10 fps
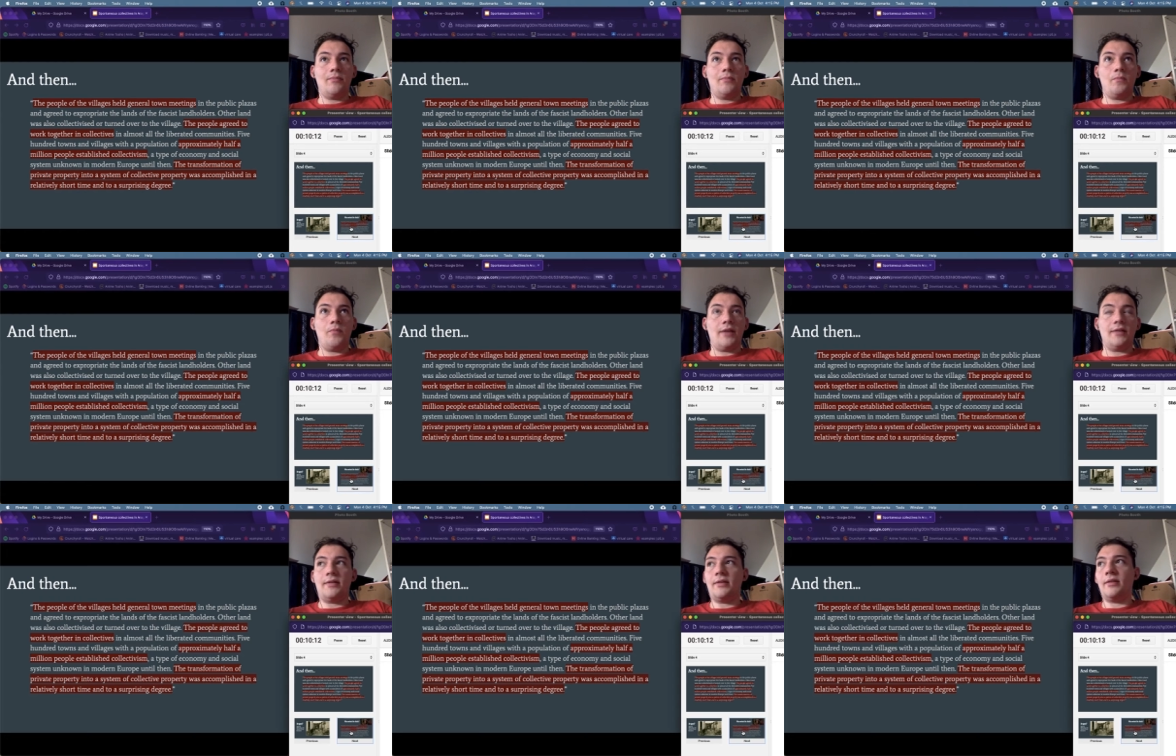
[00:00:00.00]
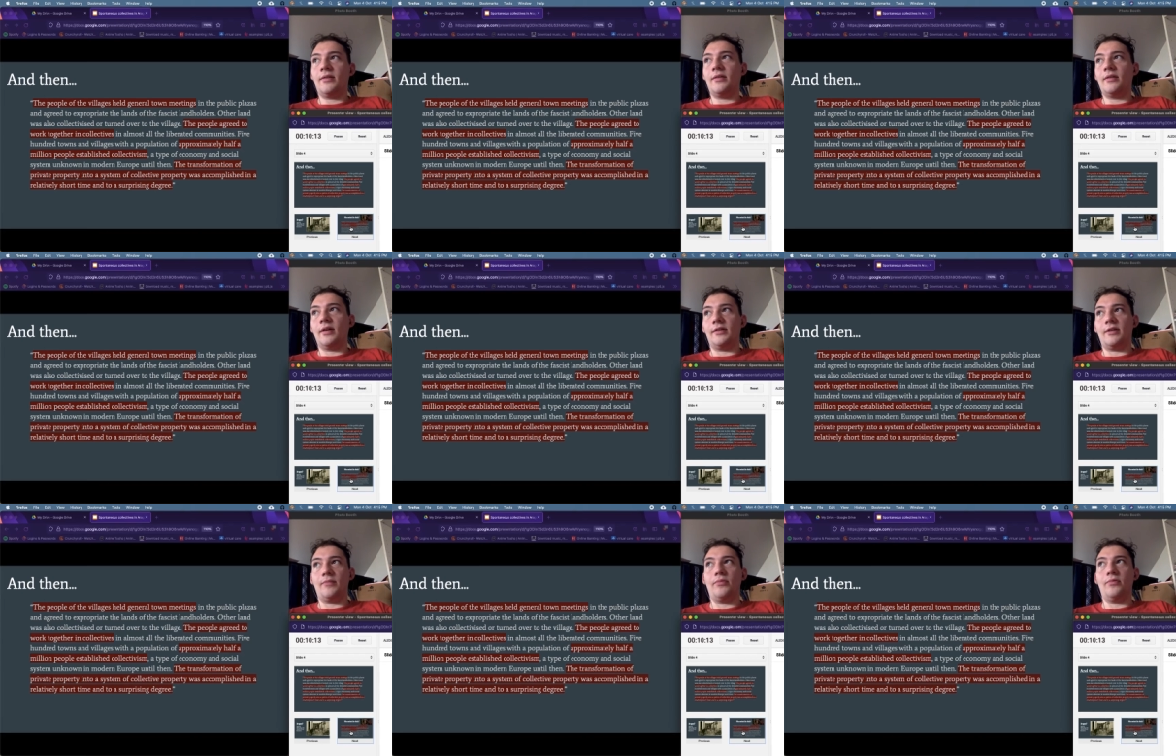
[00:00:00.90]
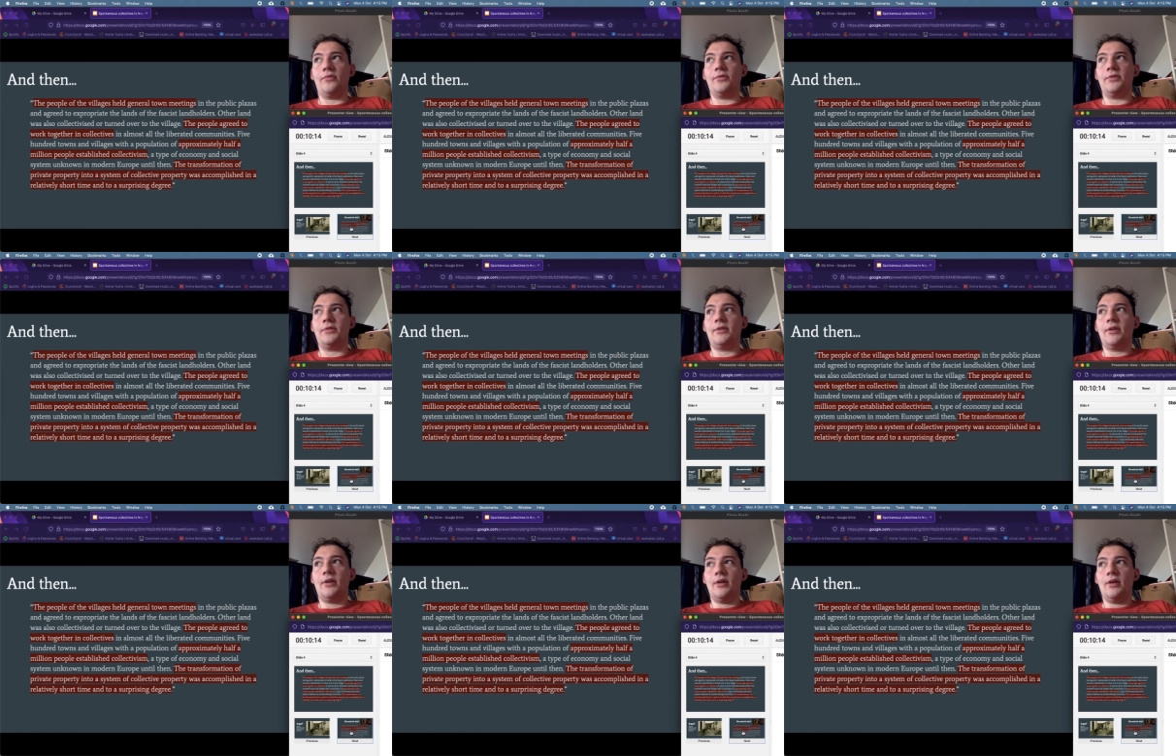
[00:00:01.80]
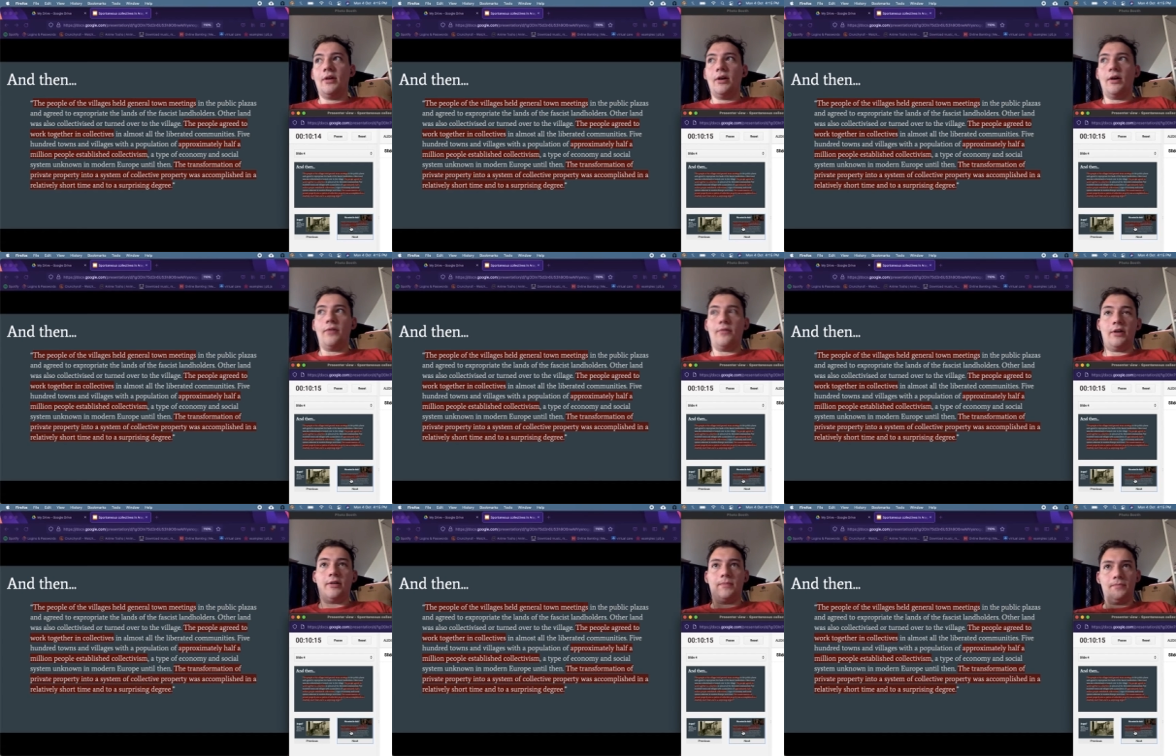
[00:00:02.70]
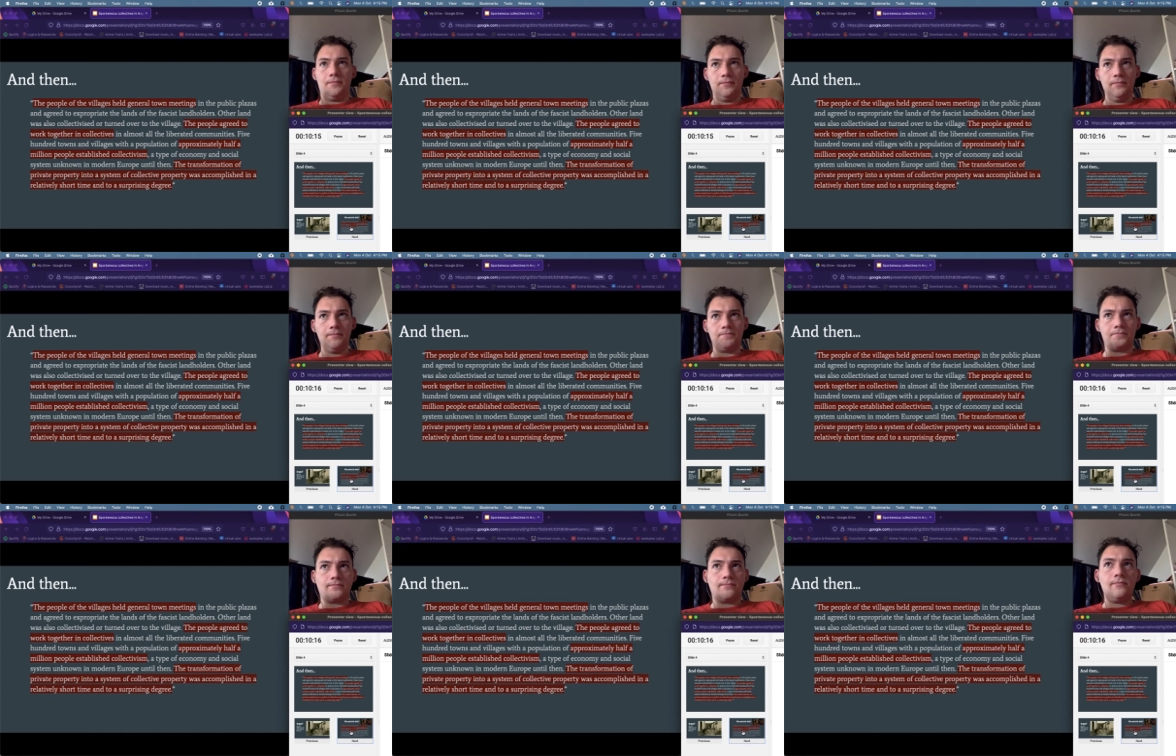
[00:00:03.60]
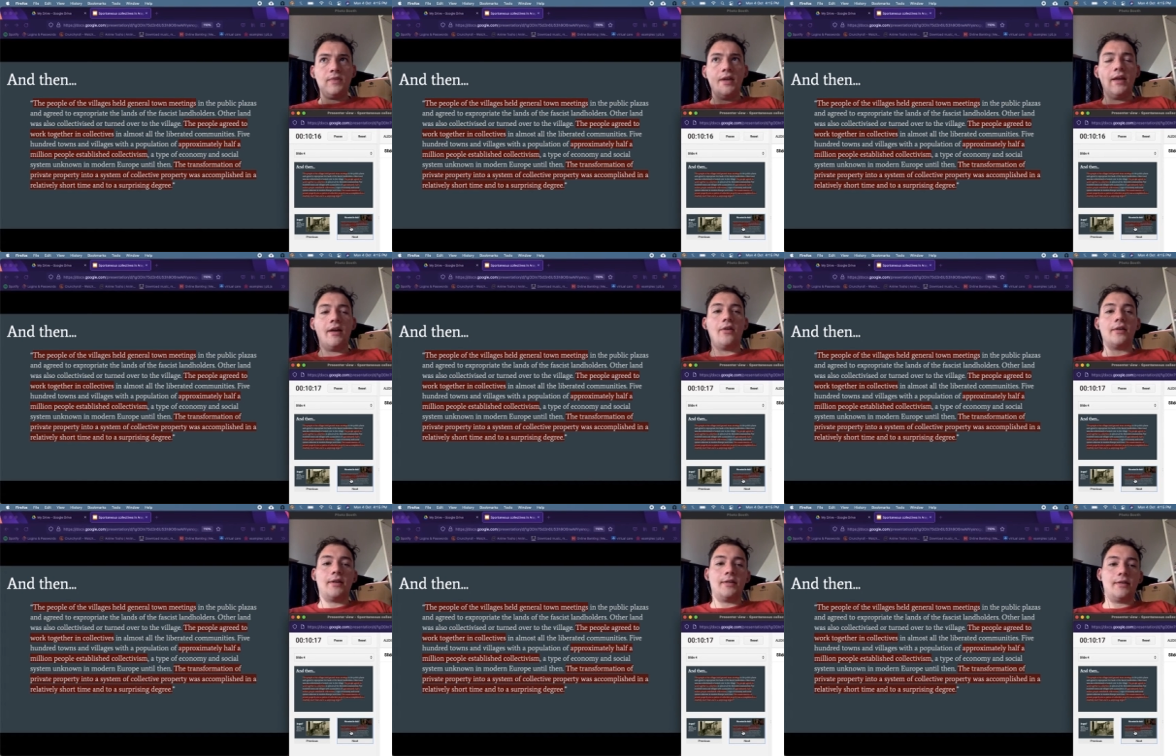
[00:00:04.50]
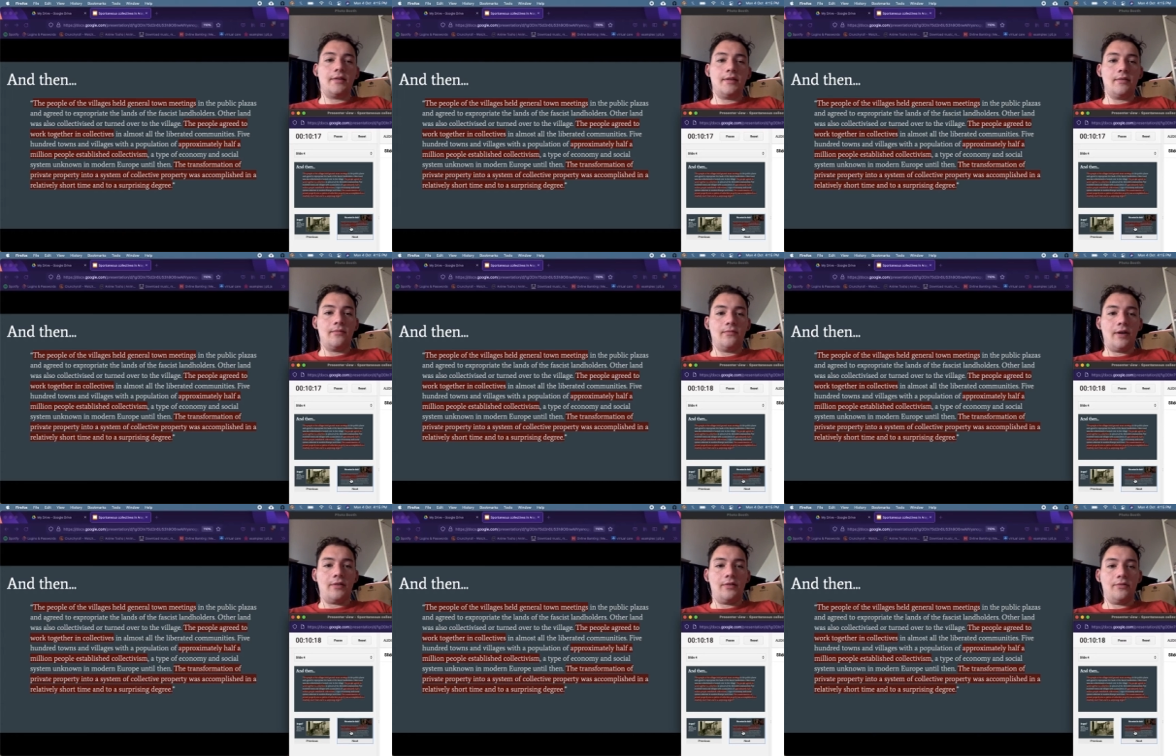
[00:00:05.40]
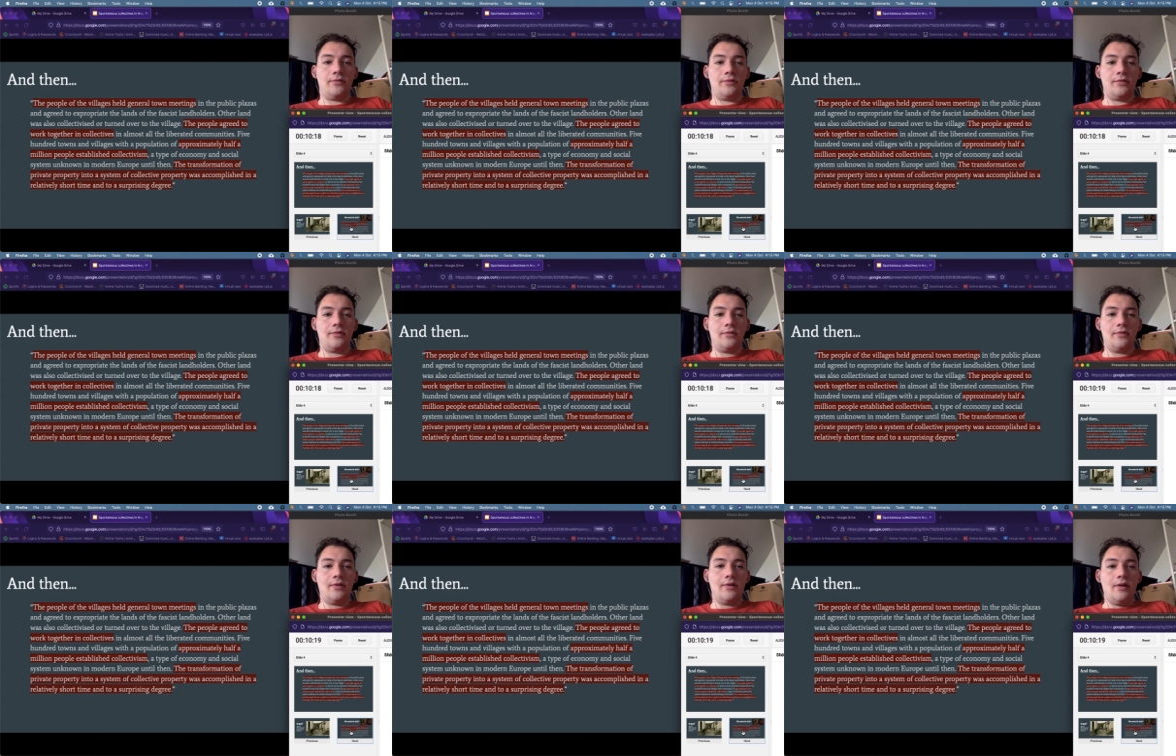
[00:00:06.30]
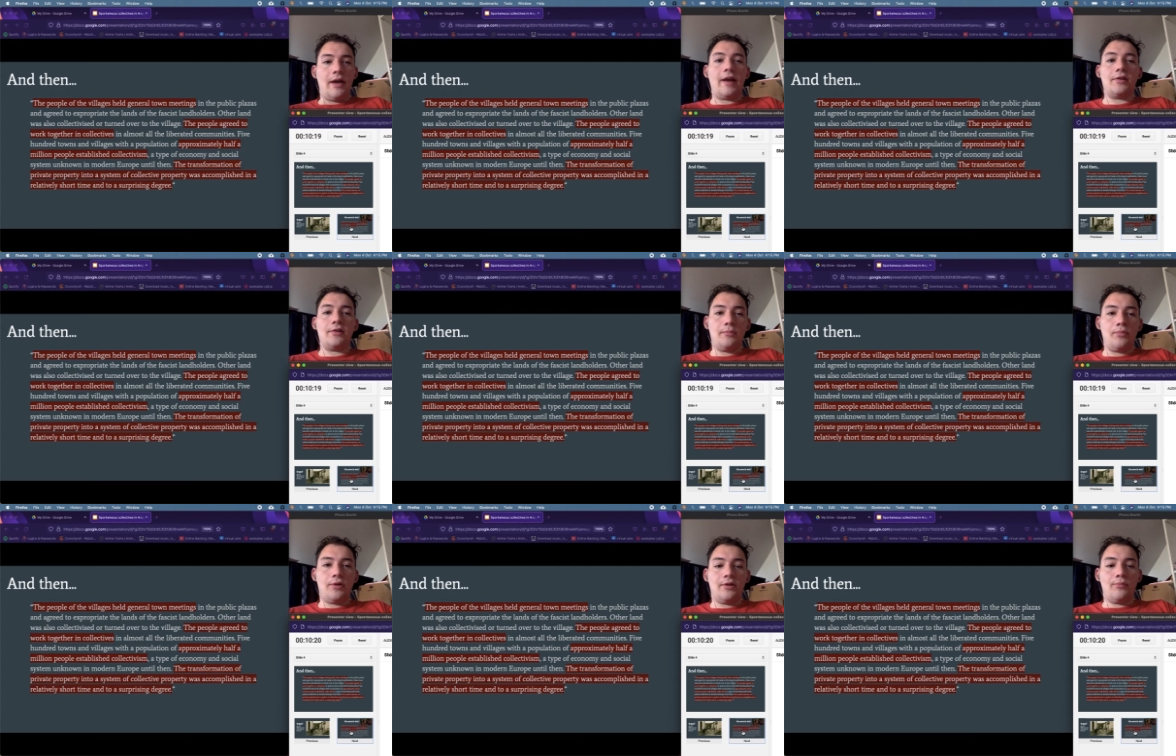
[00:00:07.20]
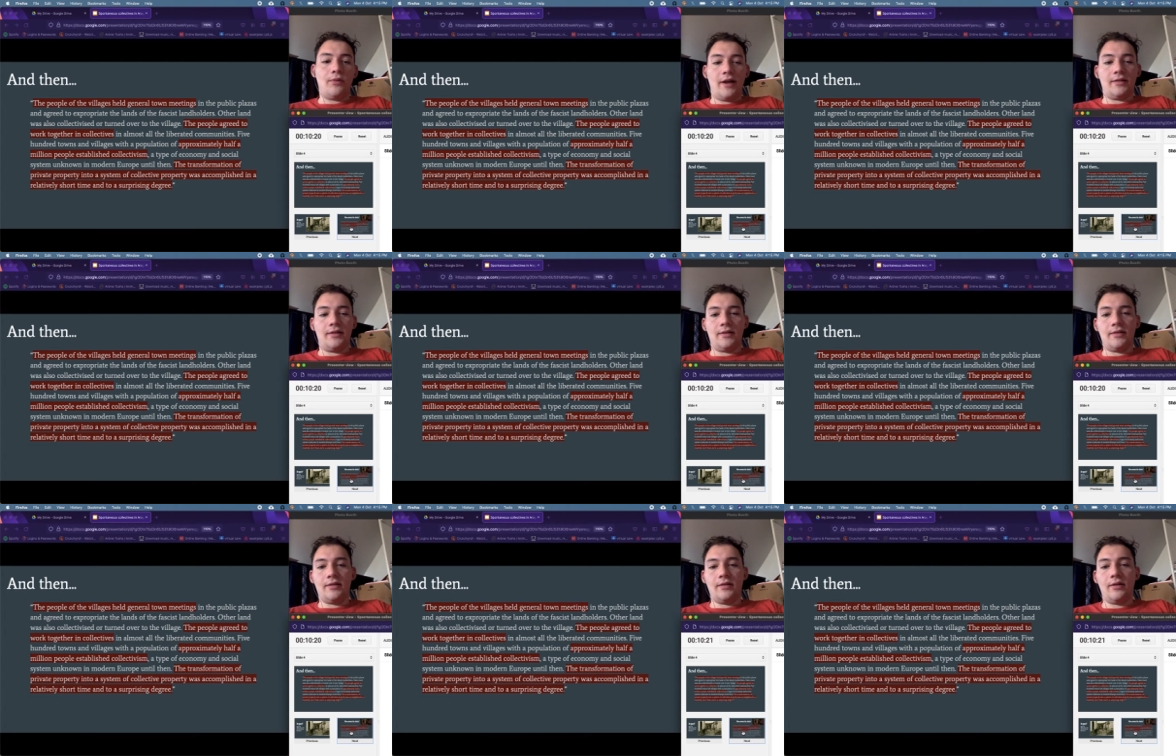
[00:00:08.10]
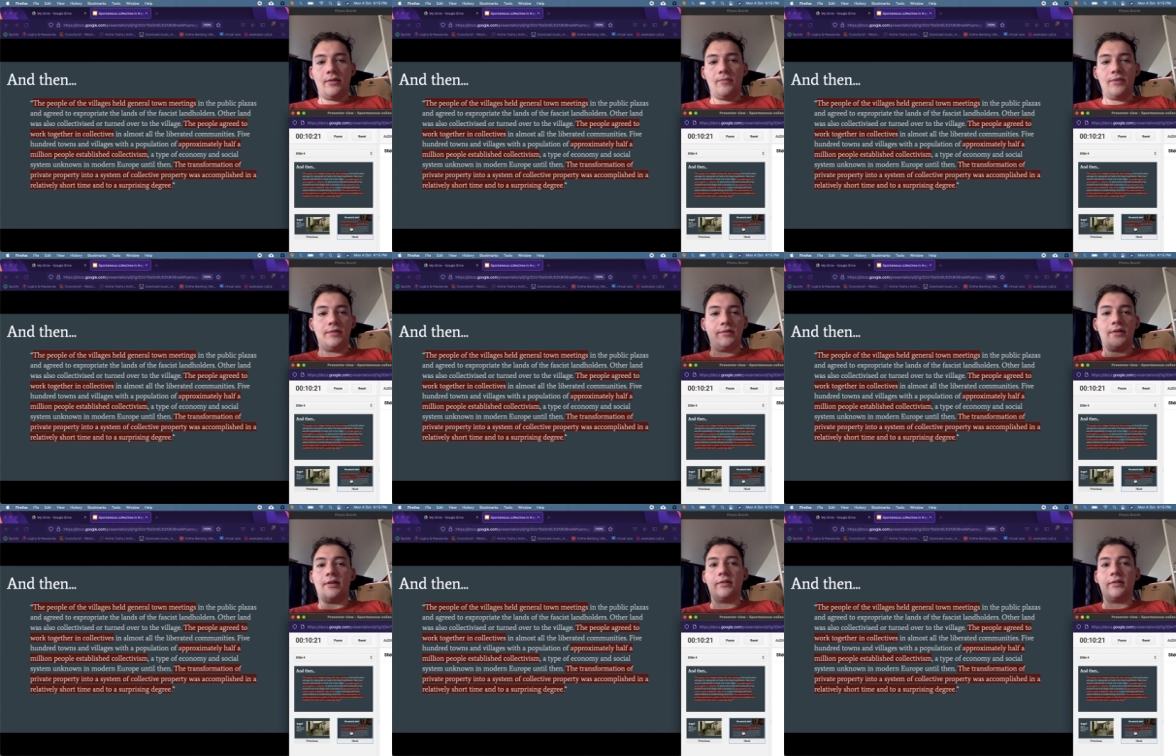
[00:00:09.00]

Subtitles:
best examples of like anarchist values actually put into practice. This is like